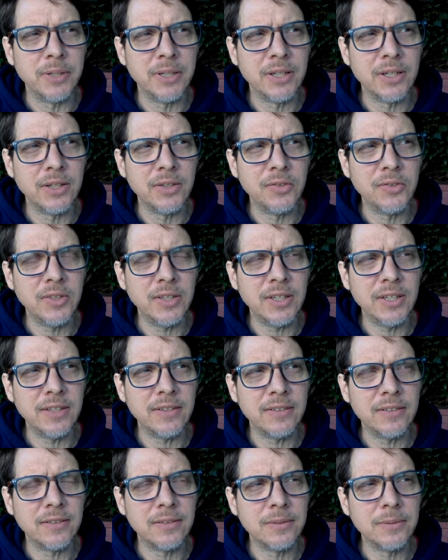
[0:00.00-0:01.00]
because
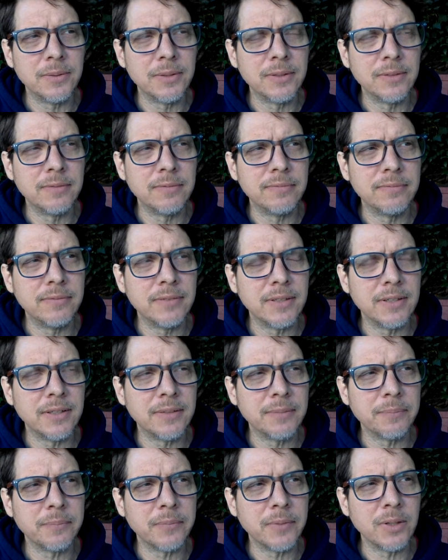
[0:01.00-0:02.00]
it sort of
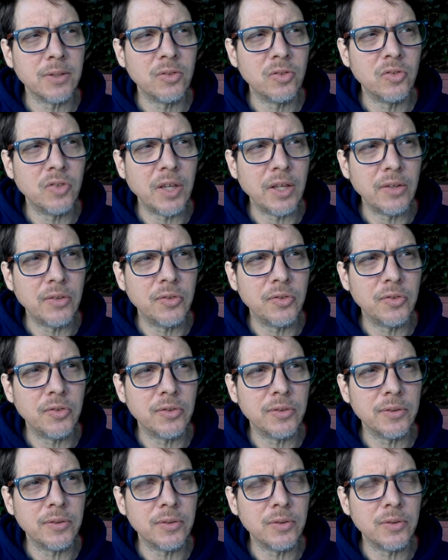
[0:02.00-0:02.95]
says,